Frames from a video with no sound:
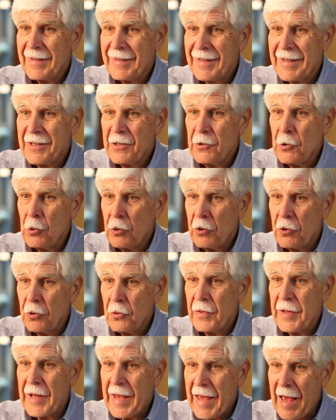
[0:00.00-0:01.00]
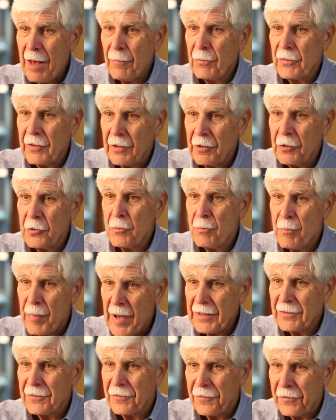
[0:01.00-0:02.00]
that you do the absolute
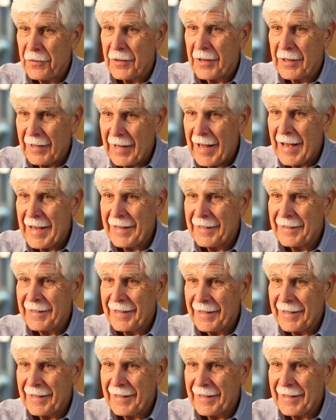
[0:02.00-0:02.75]
best for the client.